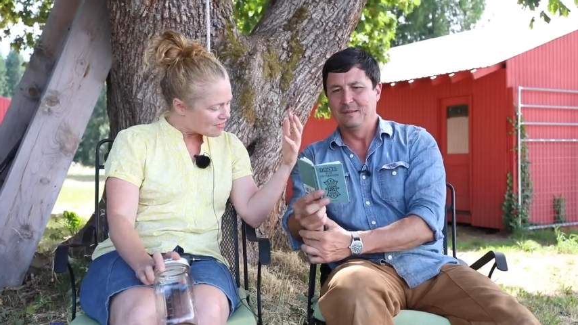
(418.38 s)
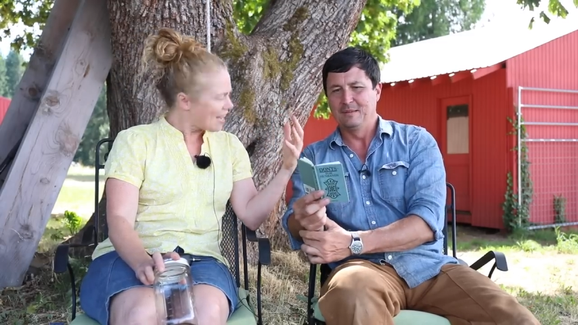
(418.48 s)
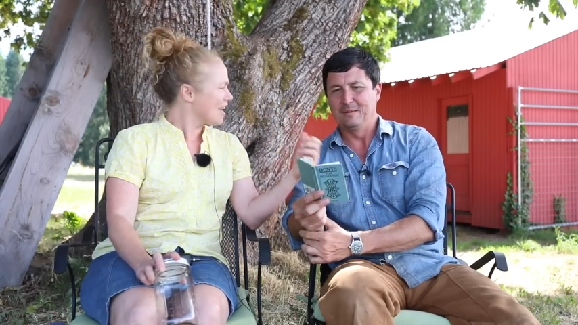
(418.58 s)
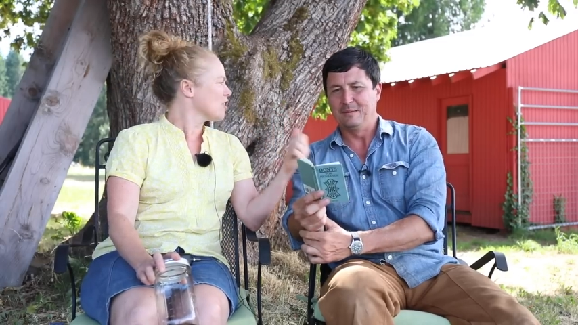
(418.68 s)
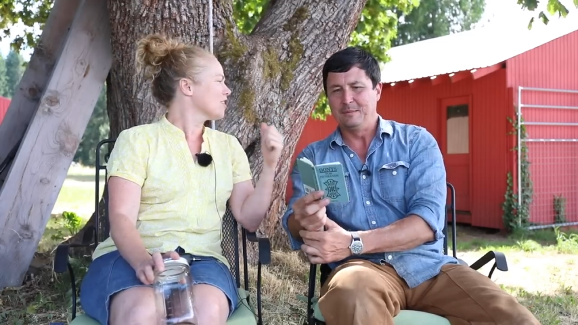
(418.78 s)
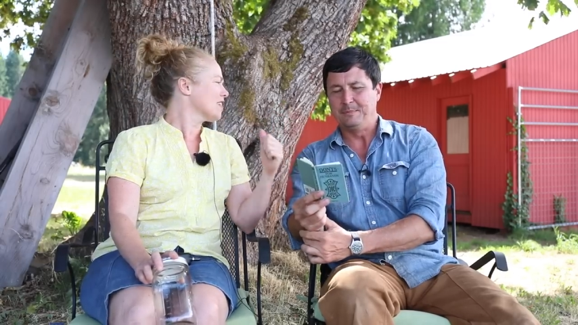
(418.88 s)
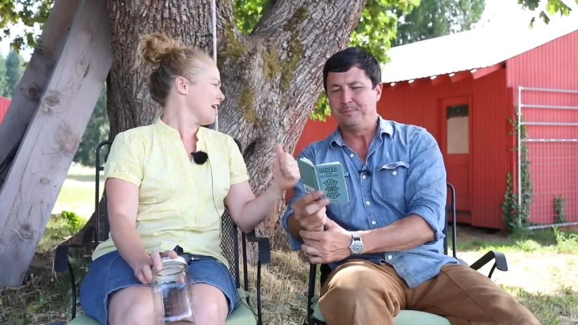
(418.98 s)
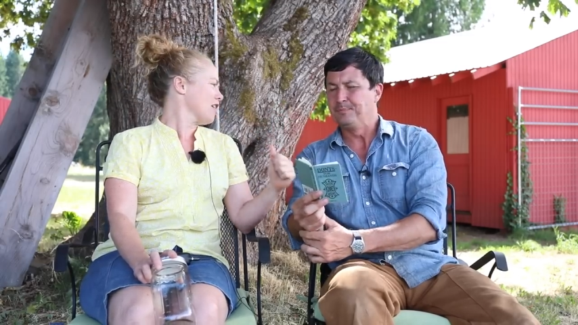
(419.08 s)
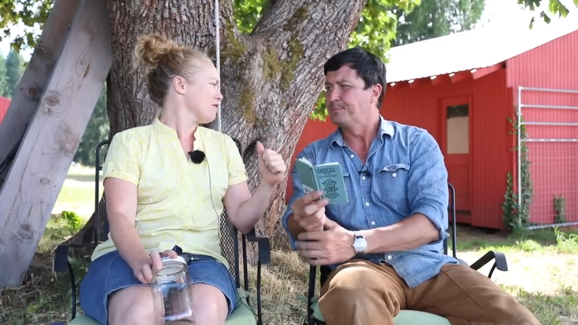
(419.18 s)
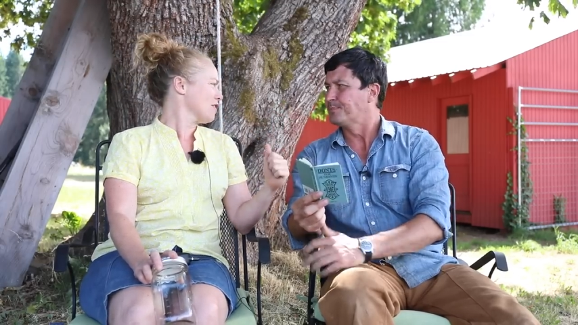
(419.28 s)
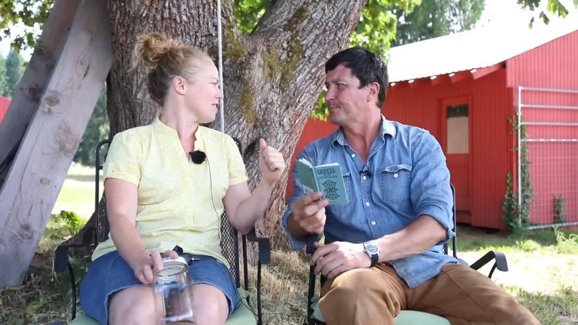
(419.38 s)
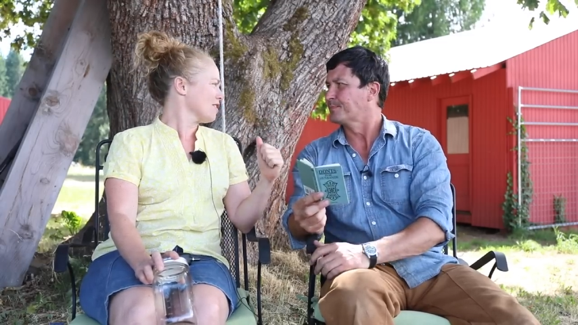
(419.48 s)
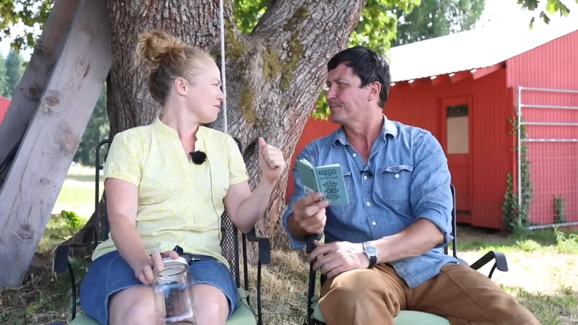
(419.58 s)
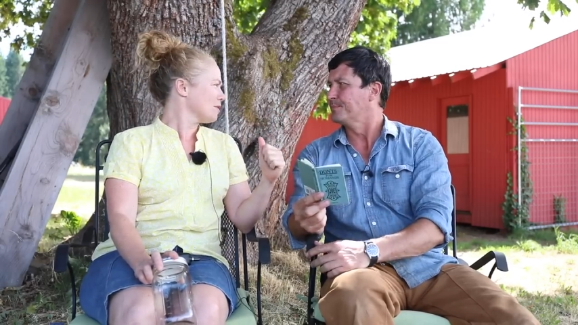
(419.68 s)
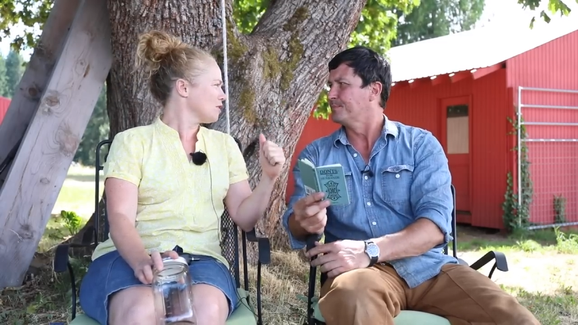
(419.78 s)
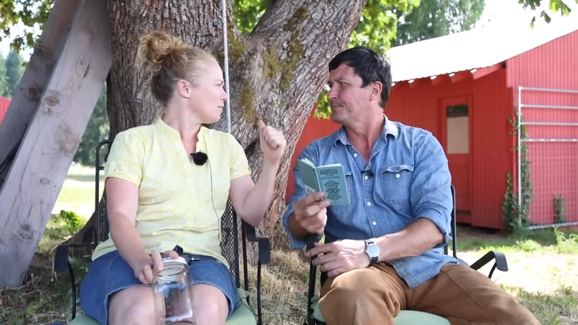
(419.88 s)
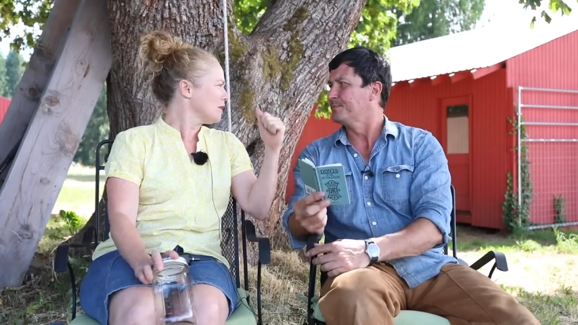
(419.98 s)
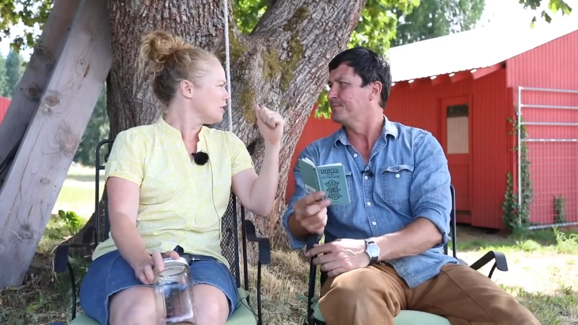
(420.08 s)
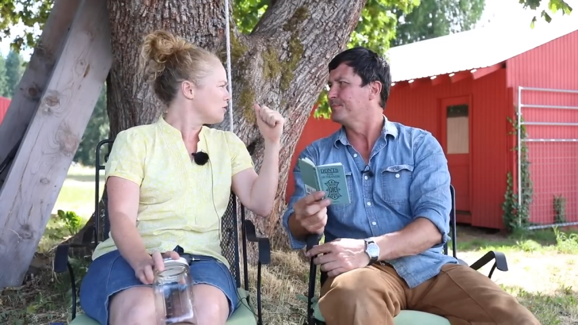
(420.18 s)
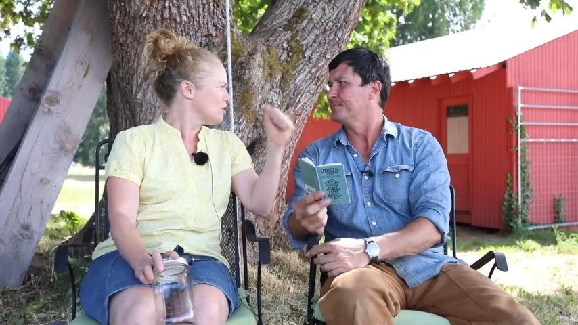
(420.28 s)
Speaker 1: take good care of her, but don't
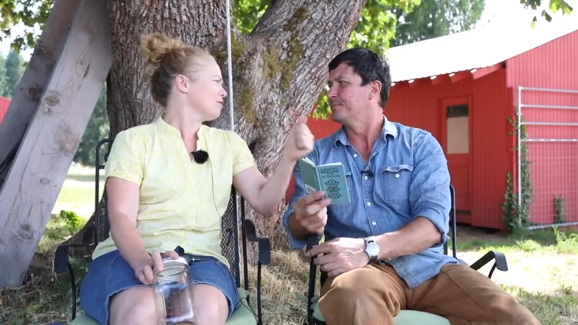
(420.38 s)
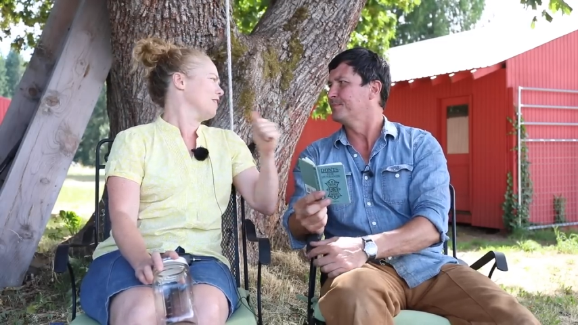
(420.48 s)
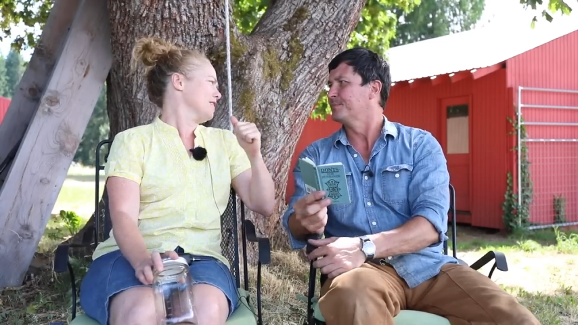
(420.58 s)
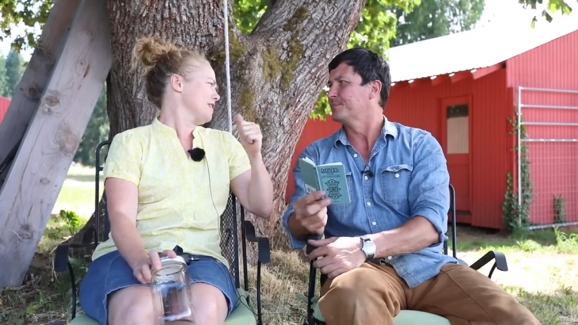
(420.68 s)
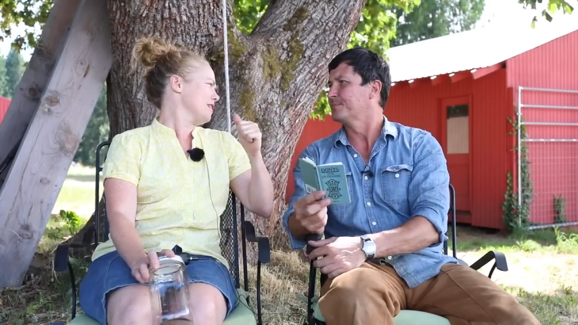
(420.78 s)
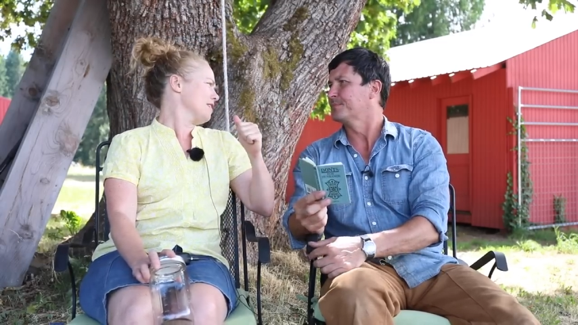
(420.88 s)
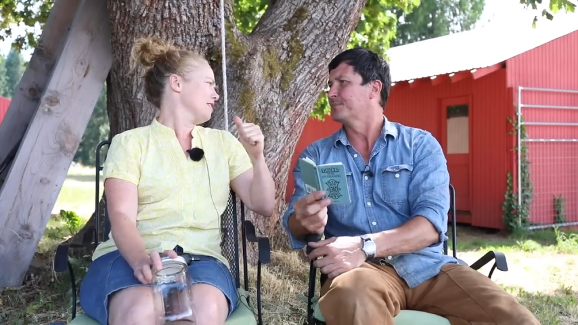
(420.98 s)
be too fussy